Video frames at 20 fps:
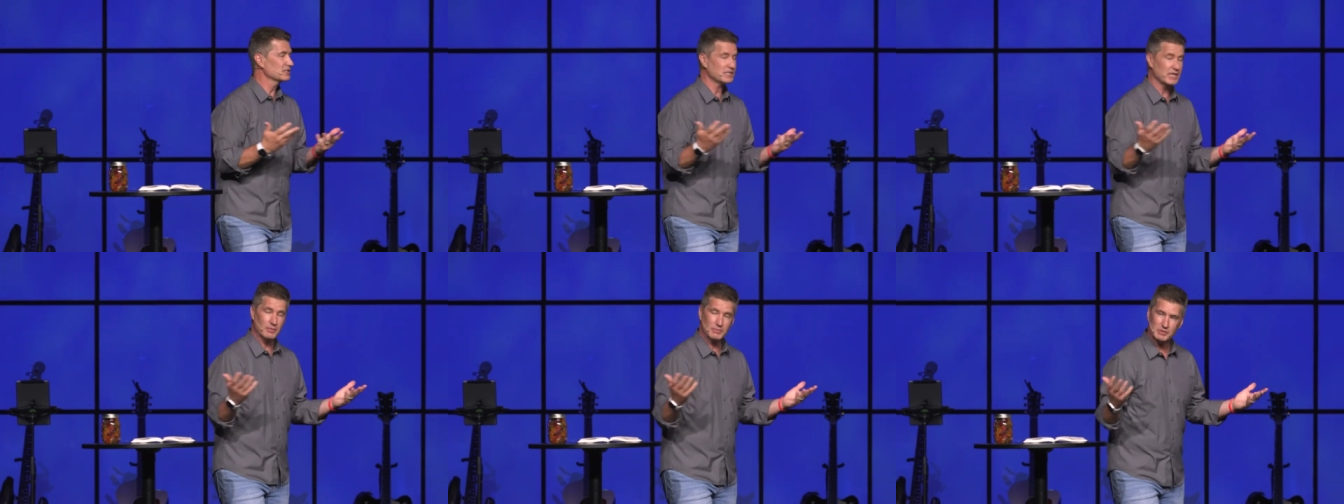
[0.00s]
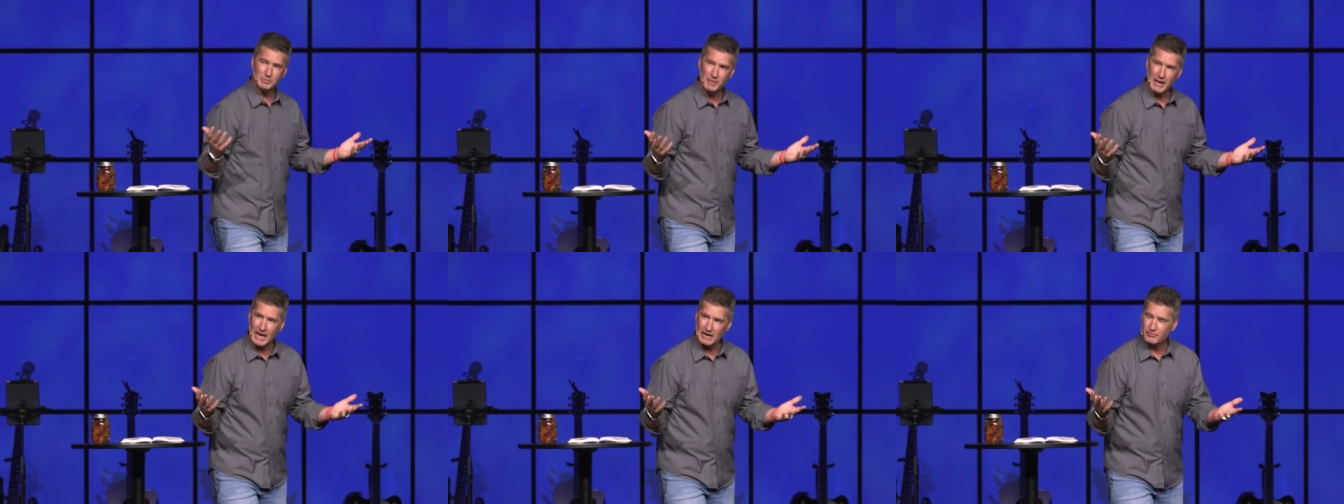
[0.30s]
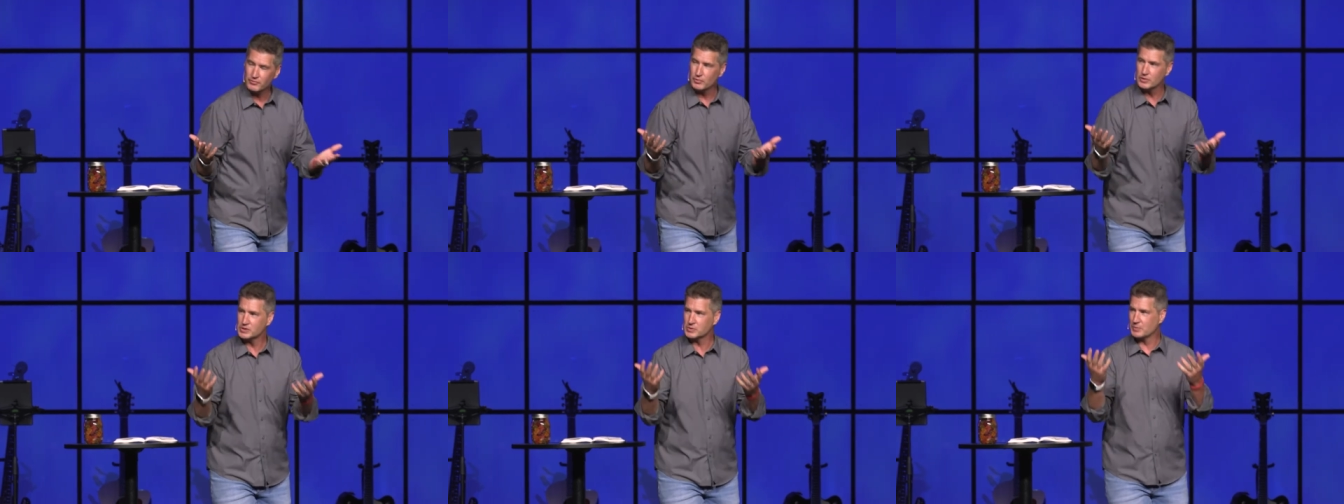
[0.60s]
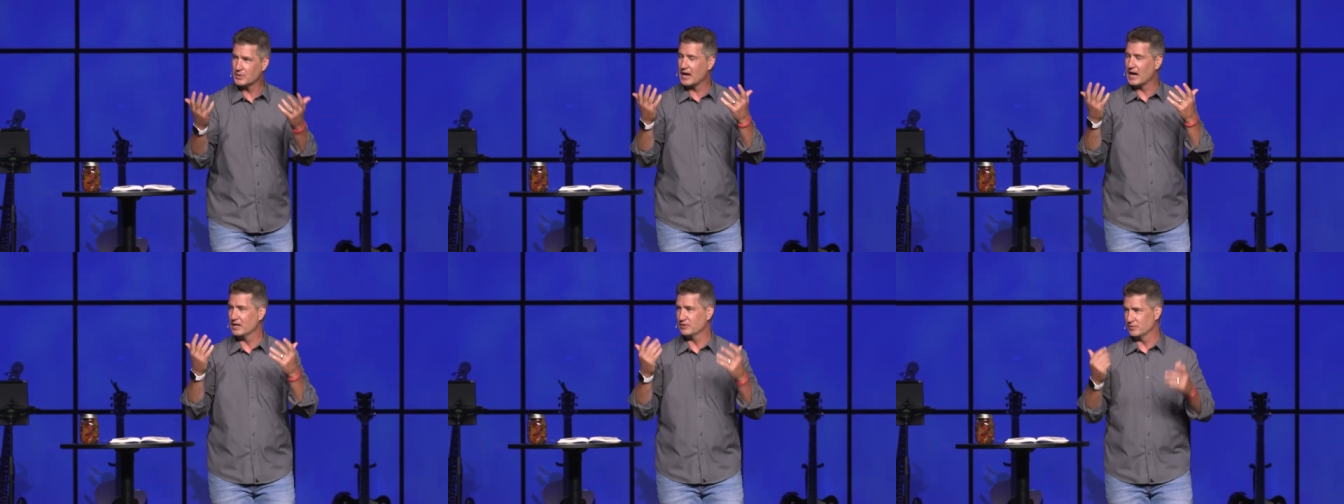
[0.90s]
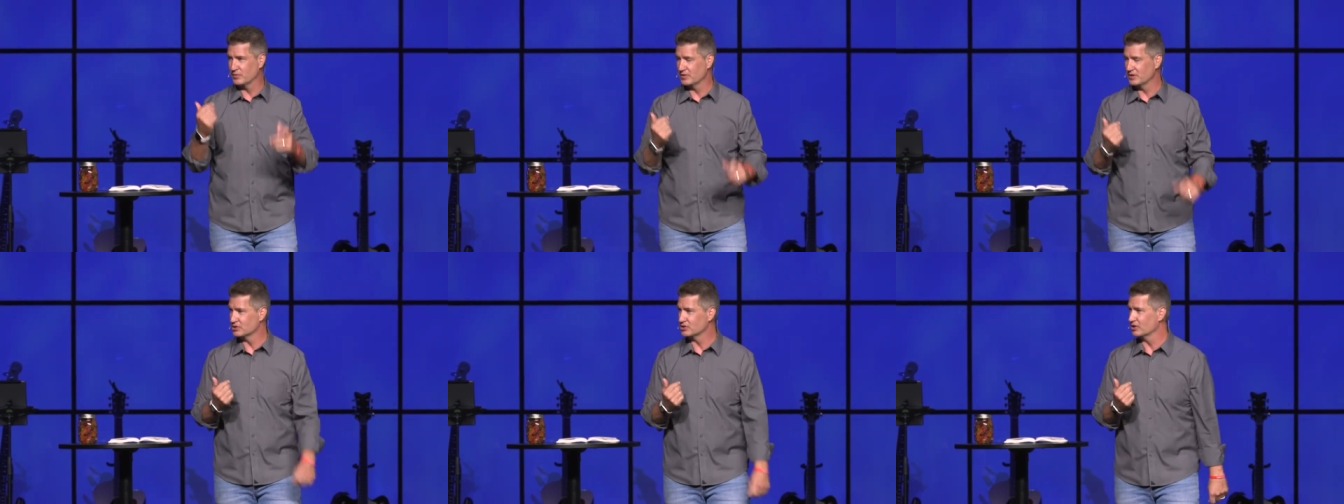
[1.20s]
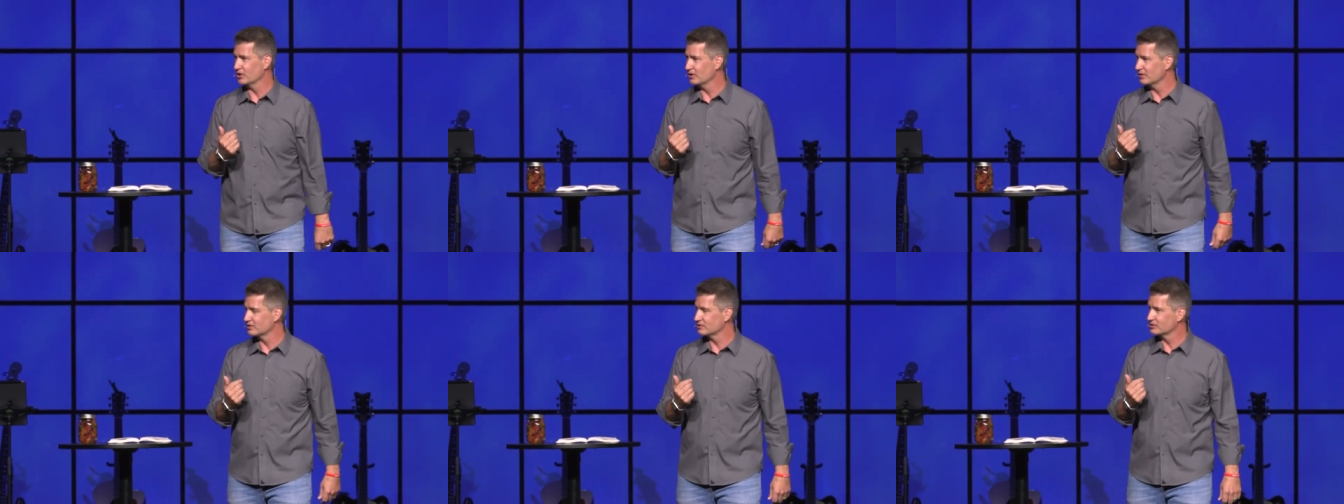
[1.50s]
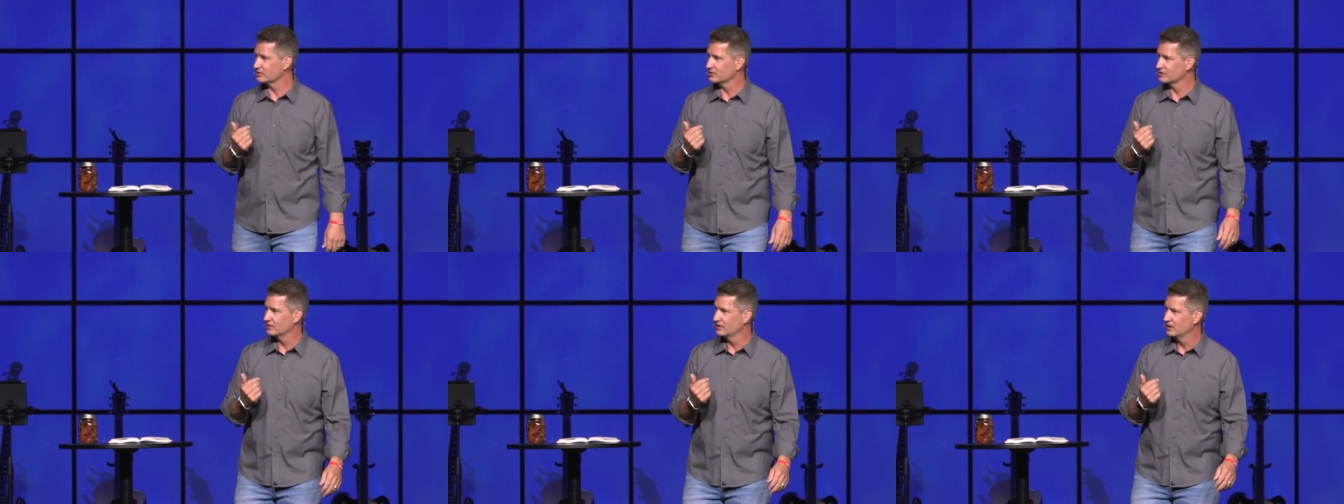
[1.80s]
comes back for His bride, for the
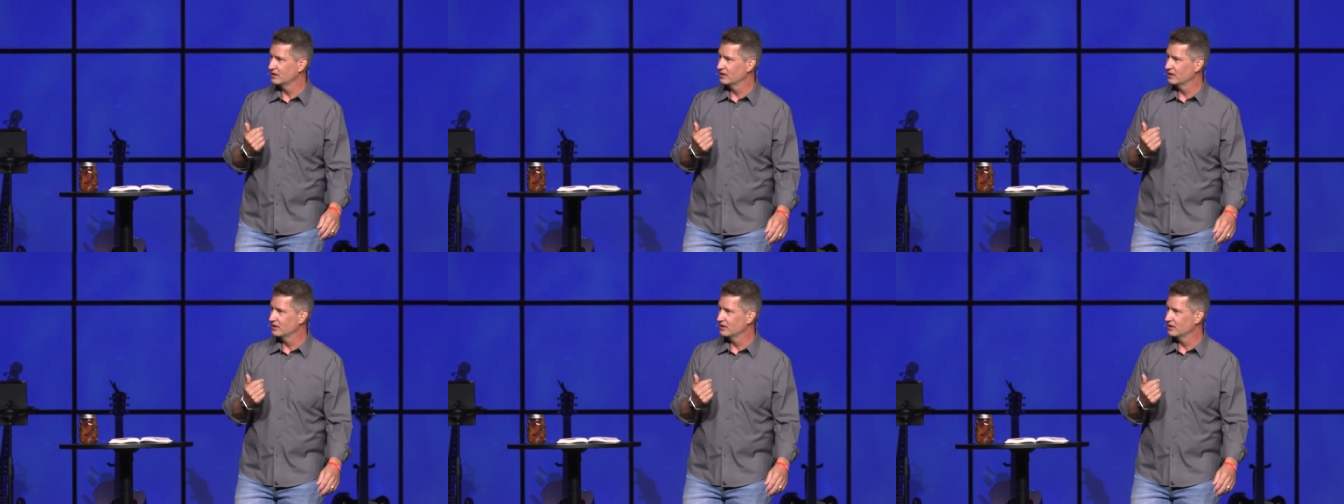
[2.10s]
church,